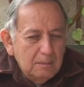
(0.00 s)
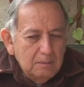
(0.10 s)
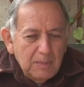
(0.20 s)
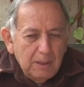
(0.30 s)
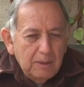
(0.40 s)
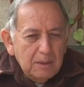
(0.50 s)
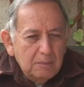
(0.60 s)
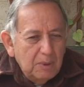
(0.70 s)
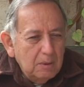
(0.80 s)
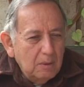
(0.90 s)
many things
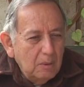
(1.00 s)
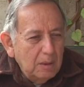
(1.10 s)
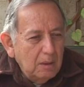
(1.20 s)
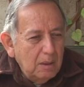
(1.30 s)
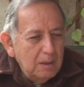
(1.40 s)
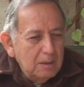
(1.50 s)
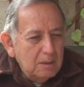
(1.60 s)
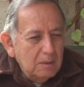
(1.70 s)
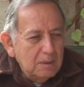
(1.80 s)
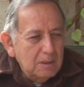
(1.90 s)
have been going on, and
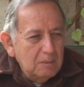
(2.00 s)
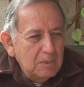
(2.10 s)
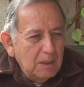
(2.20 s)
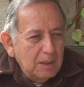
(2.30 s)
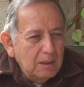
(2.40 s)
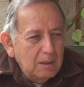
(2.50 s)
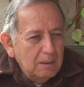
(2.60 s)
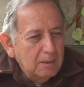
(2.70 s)
so it seems like